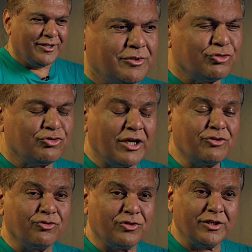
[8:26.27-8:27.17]
It was nice
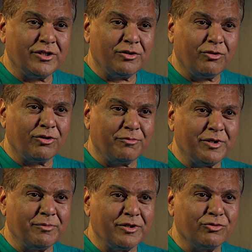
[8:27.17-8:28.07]
to see all the
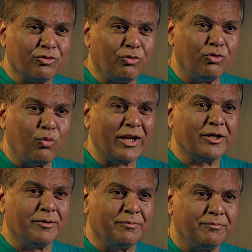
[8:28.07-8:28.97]
people. It was a good
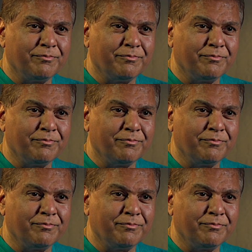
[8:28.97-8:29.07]
welcome.